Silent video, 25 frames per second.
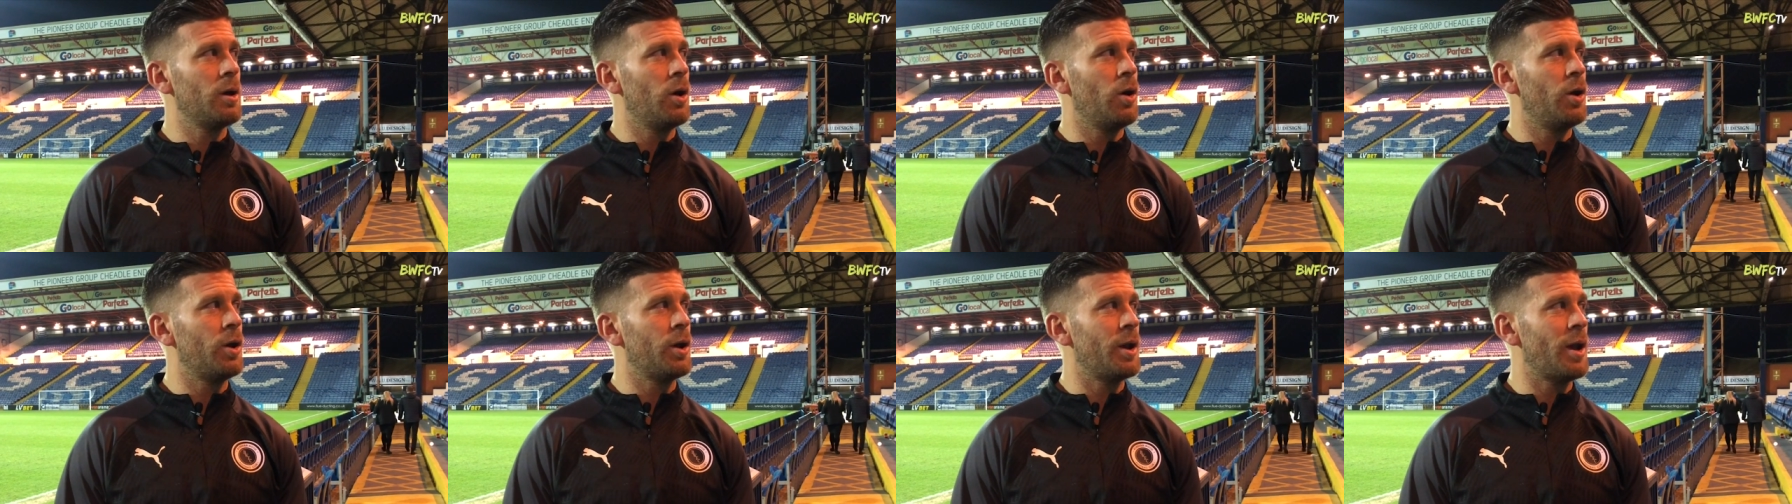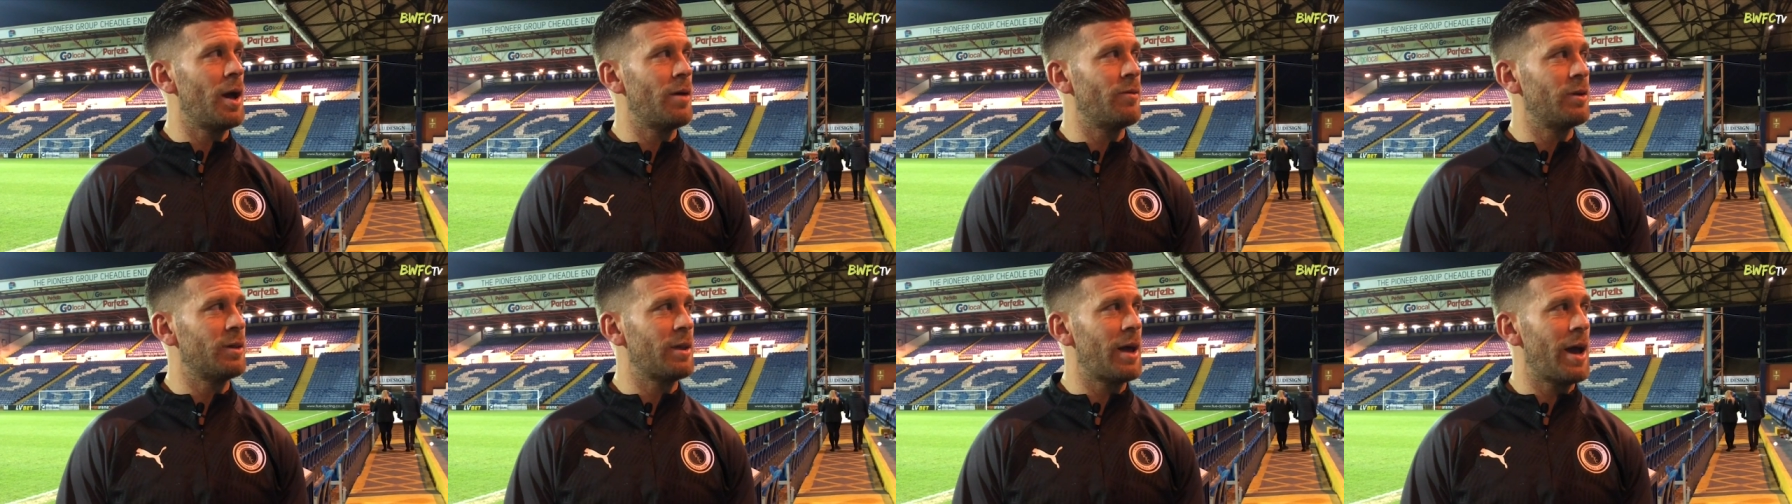on
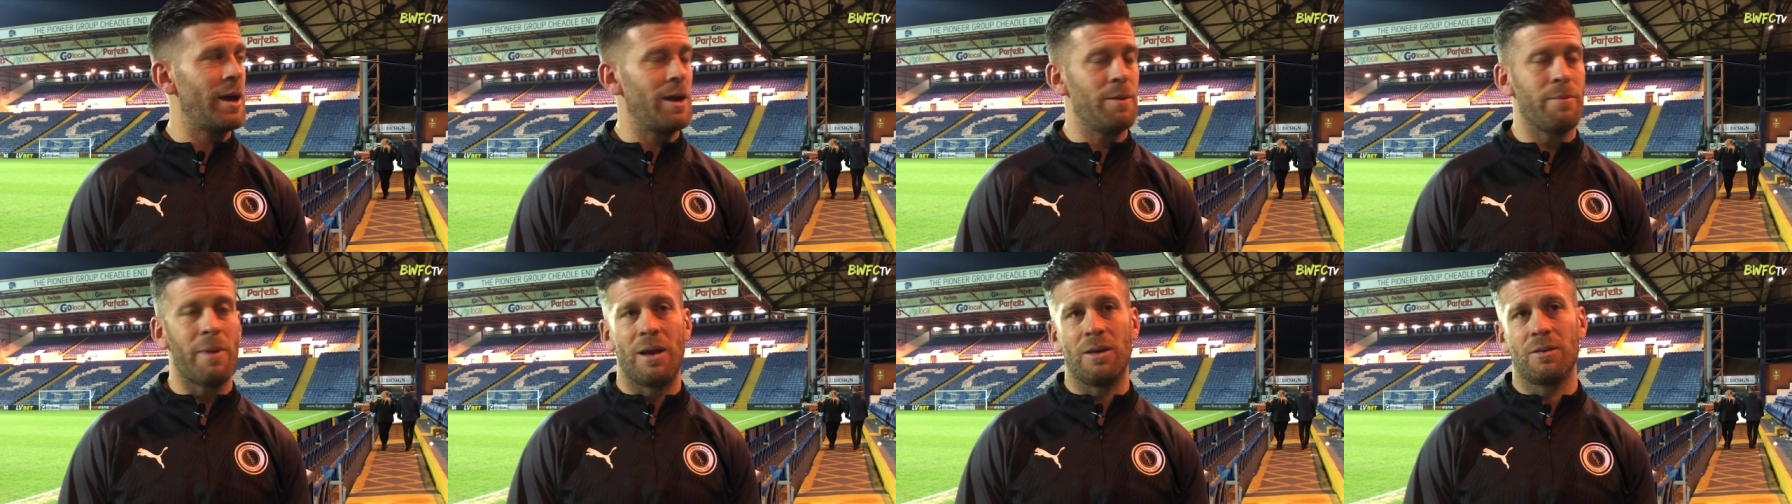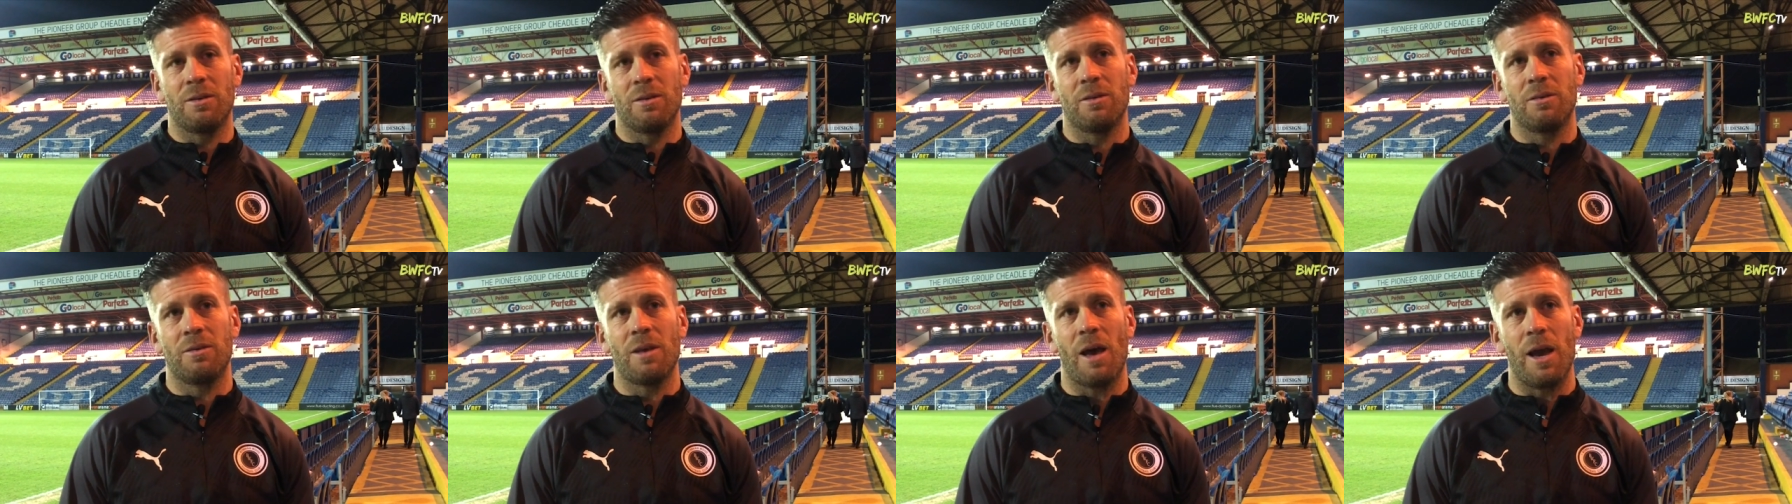another day he
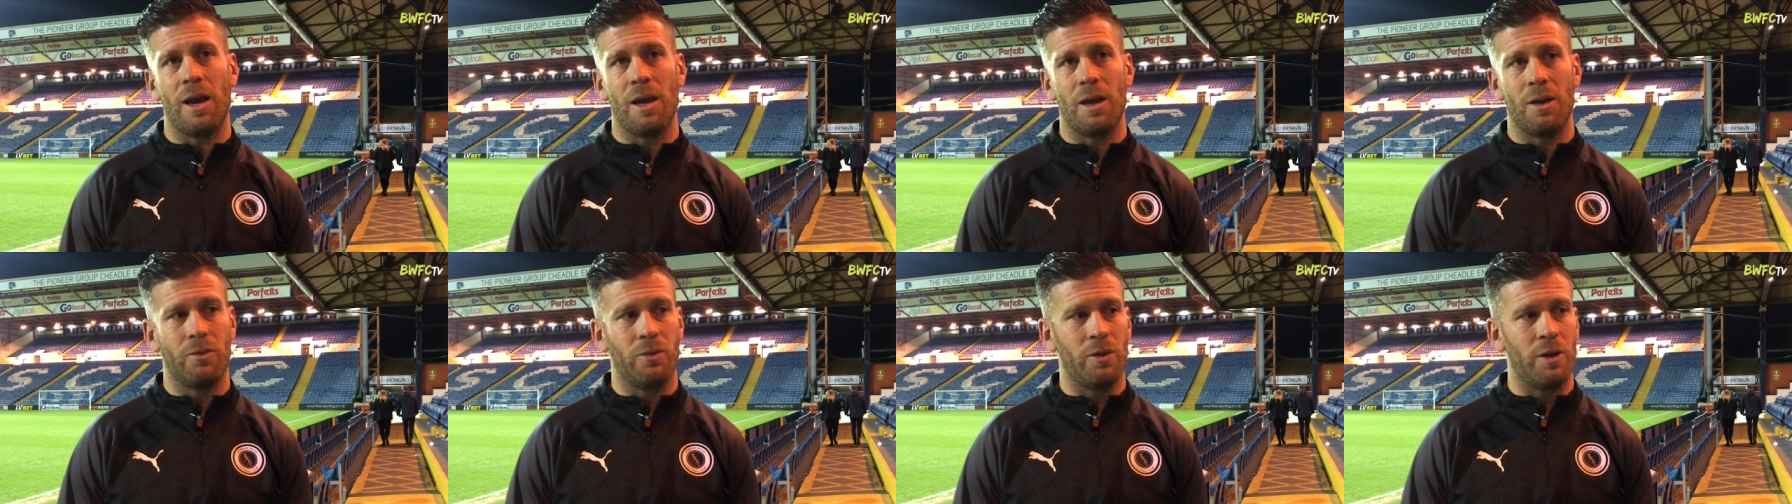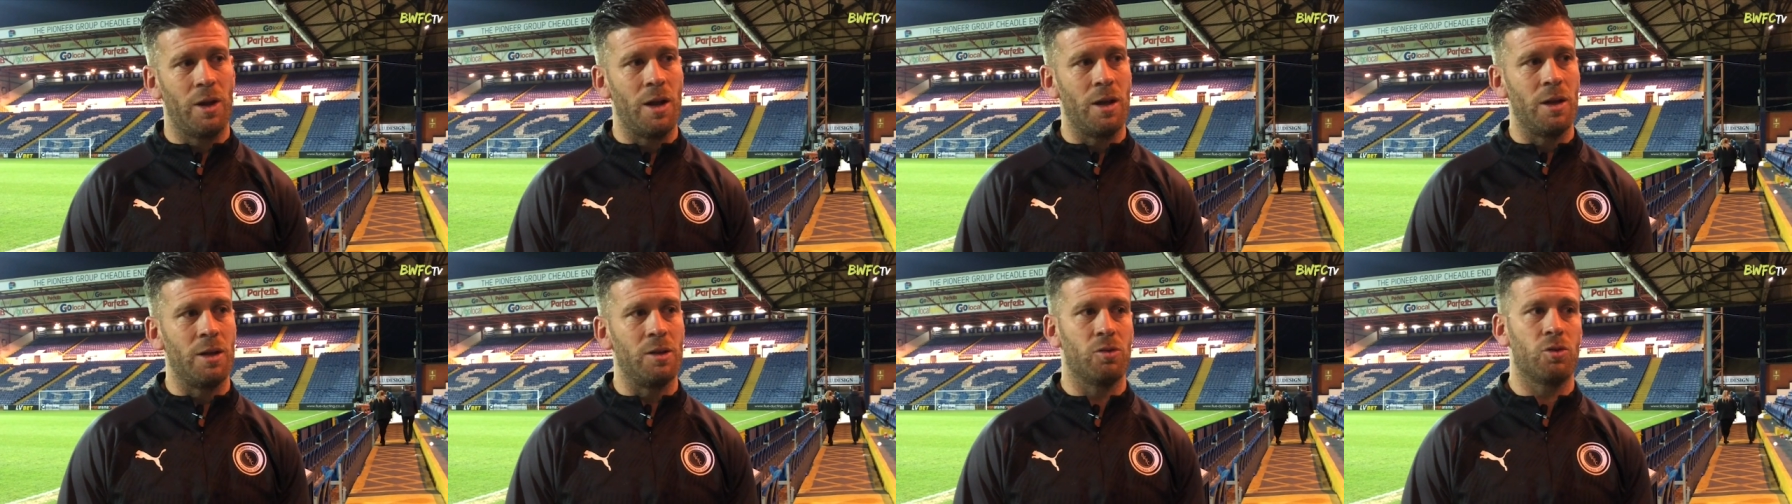makes a save,
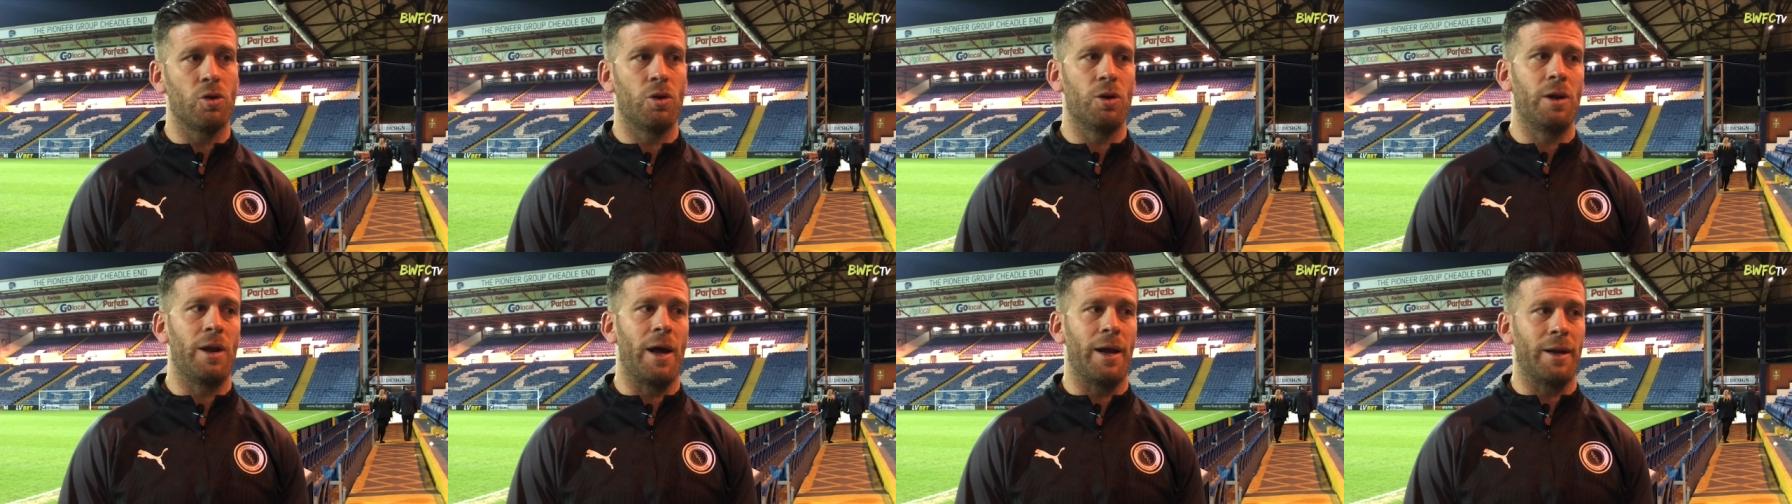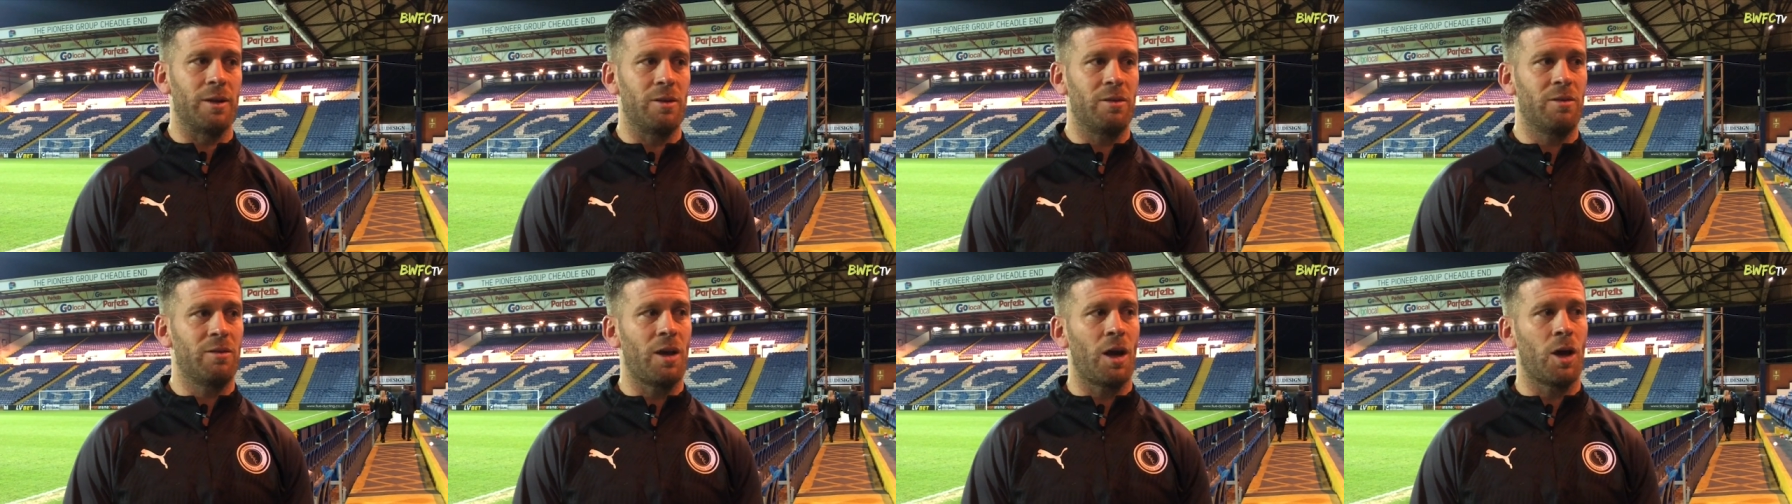and then he's gone and had
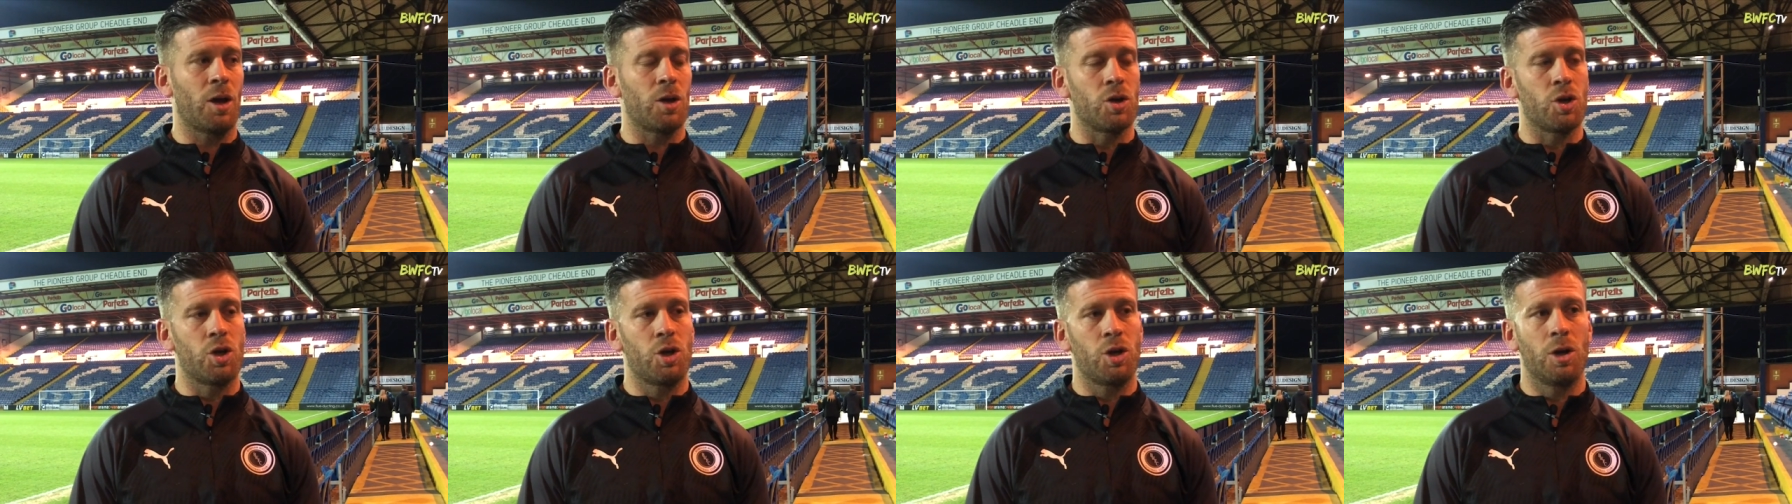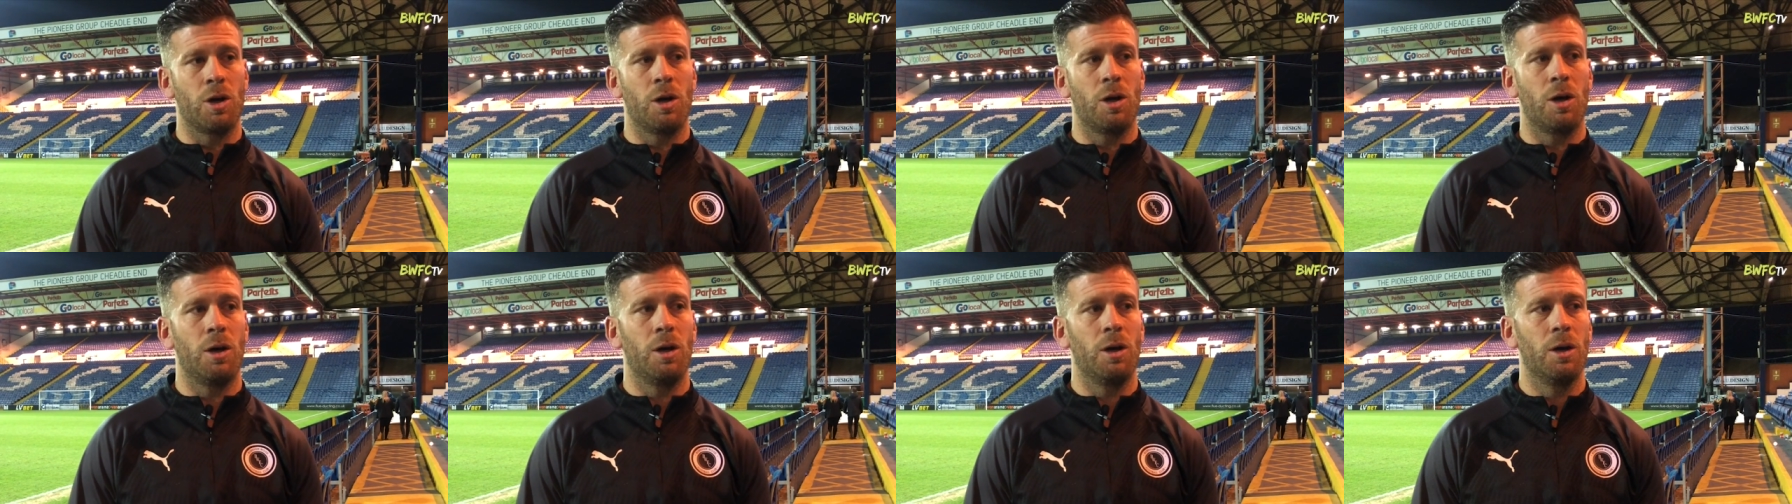his second
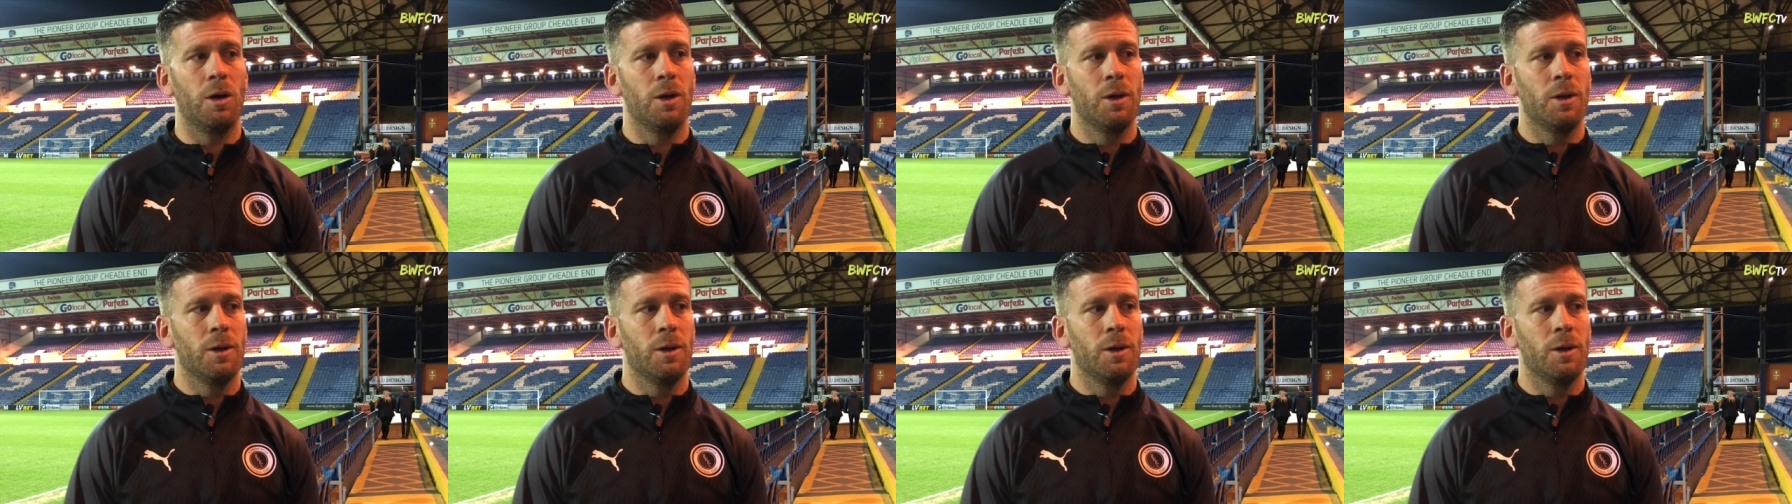shot,